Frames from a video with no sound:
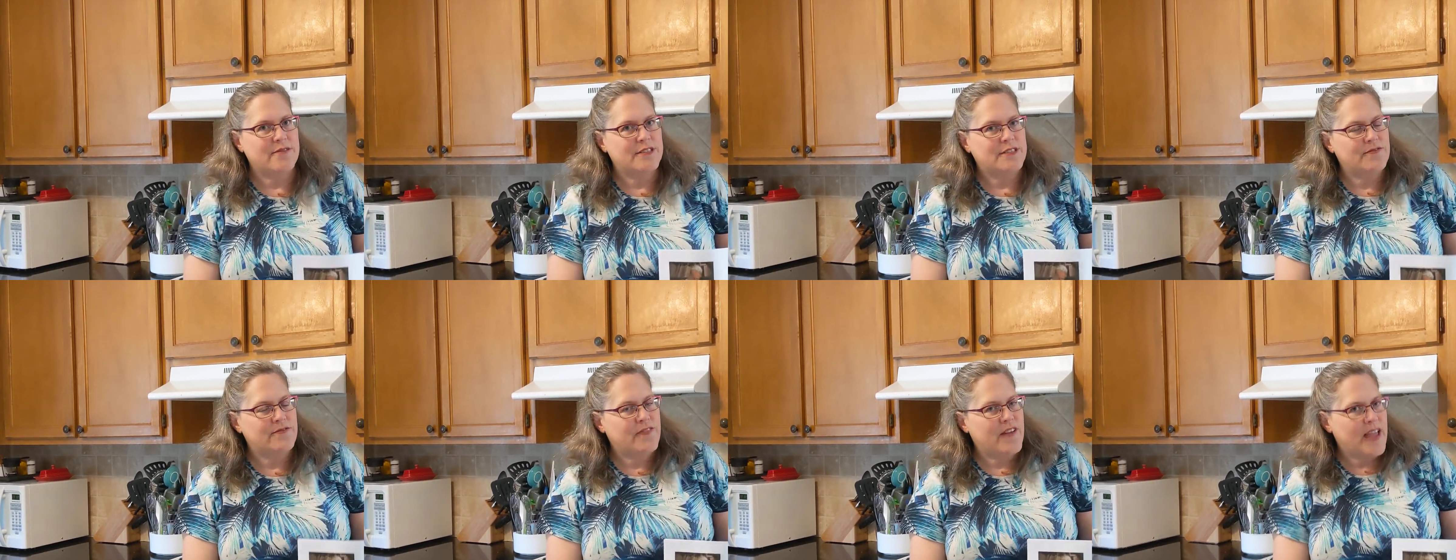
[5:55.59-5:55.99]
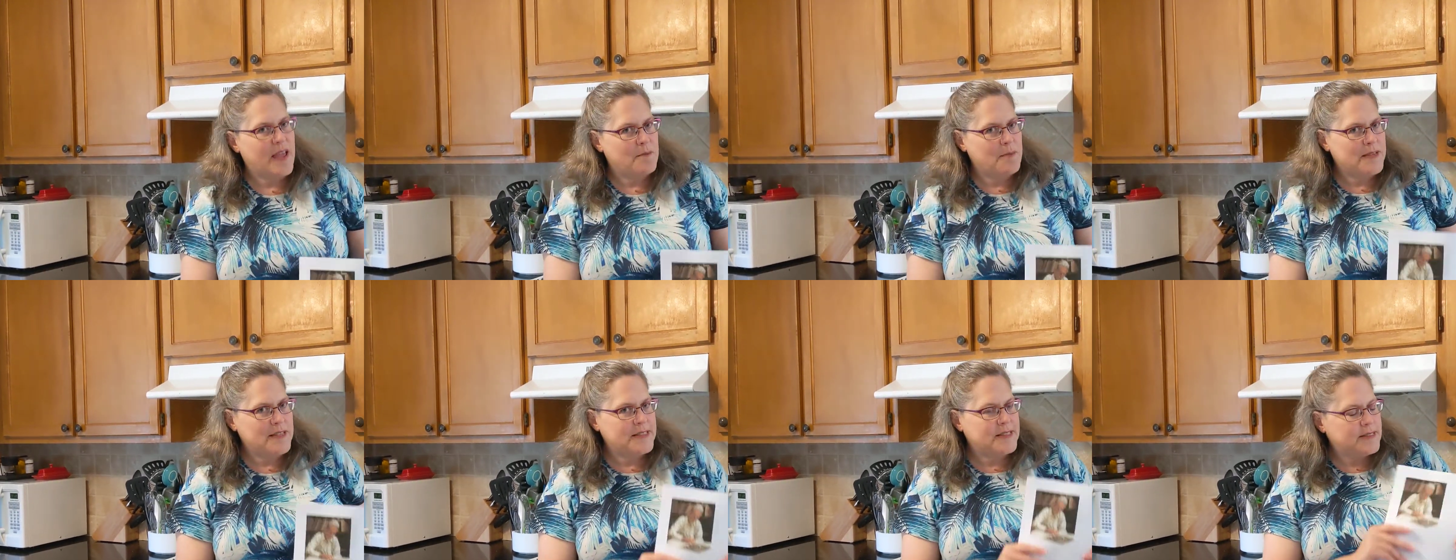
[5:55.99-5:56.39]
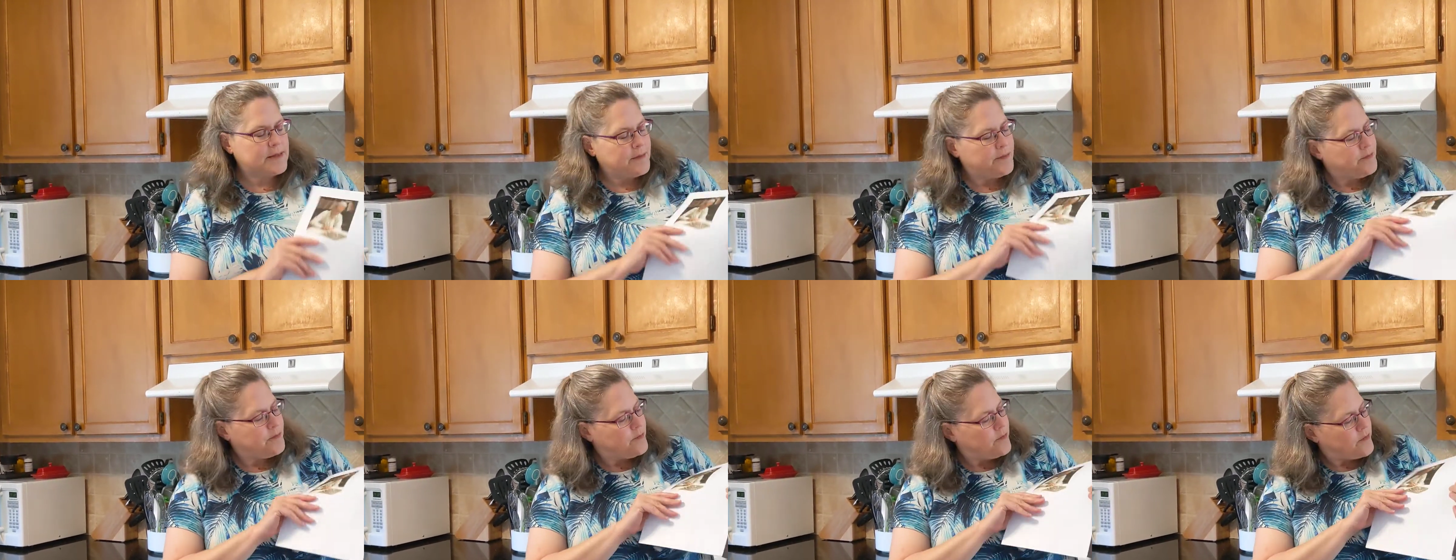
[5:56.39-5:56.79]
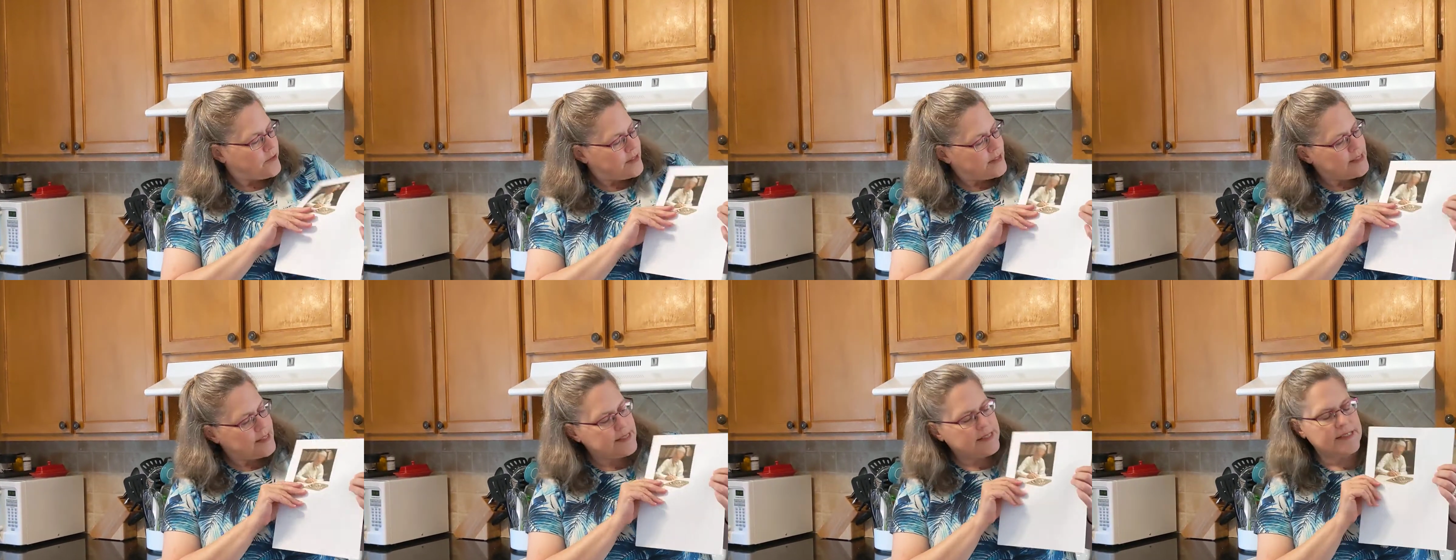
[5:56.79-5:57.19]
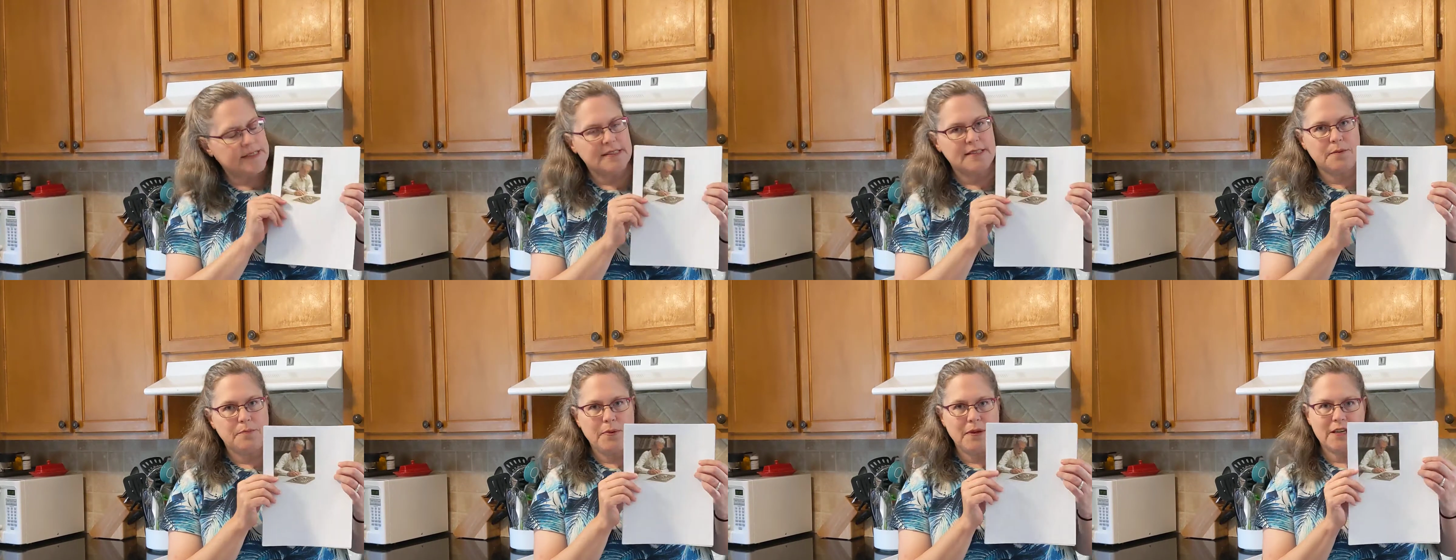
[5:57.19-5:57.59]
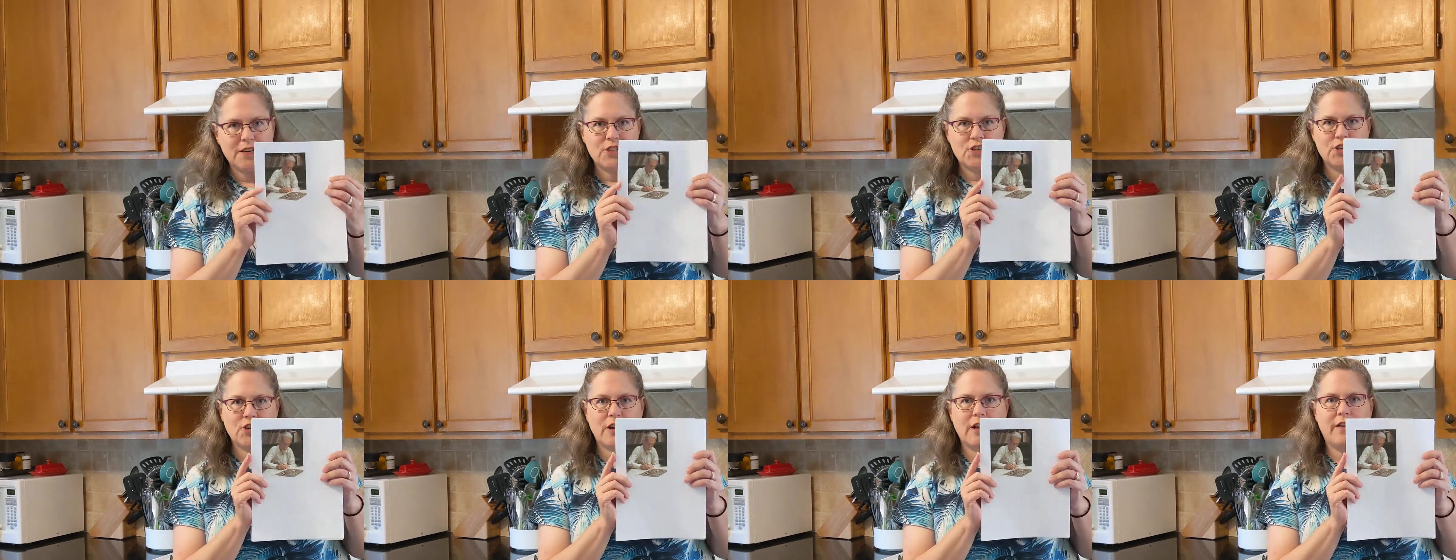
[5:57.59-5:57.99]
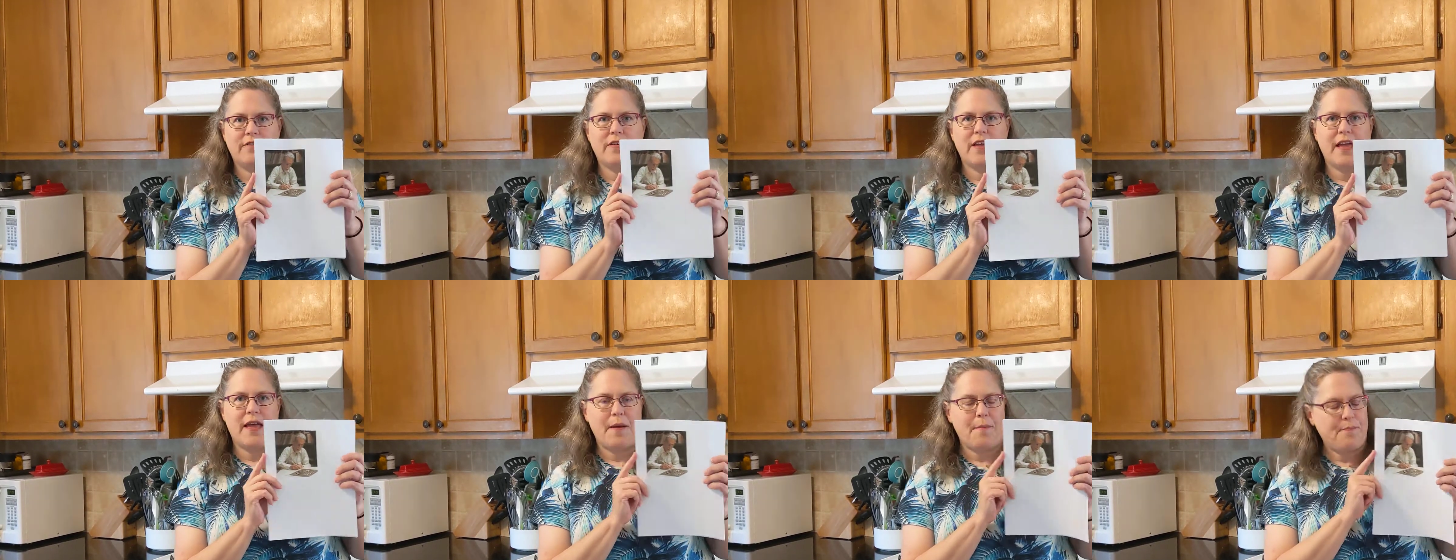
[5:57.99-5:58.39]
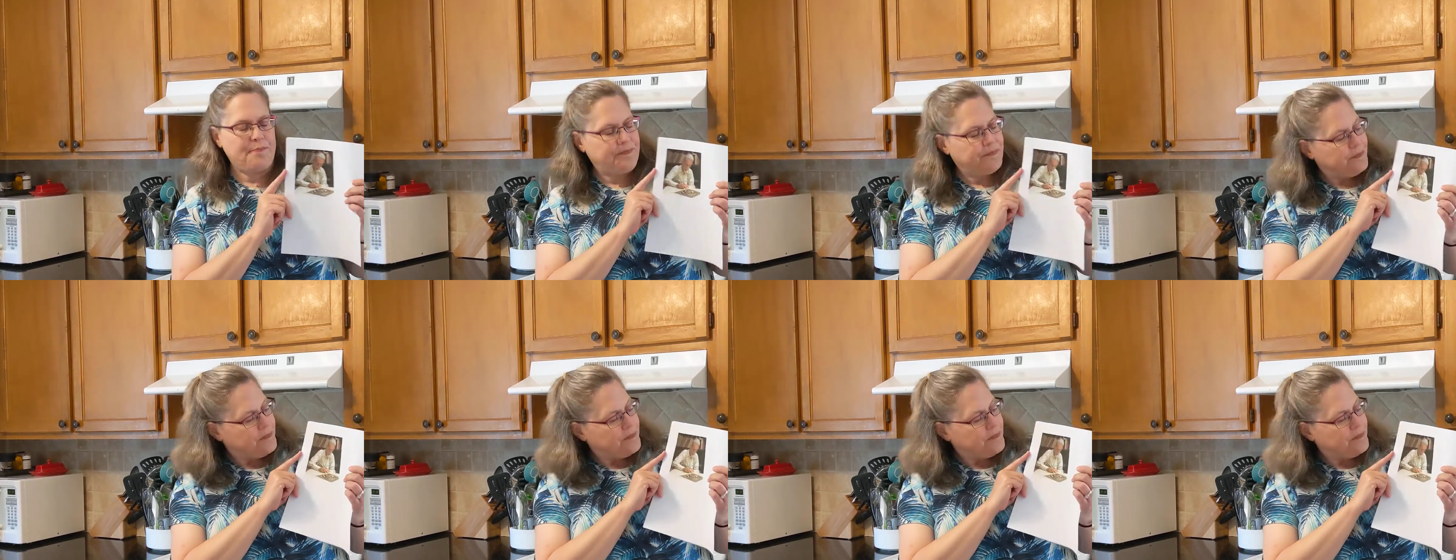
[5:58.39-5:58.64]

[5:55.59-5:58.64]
was famous? Well, this is a picture of him.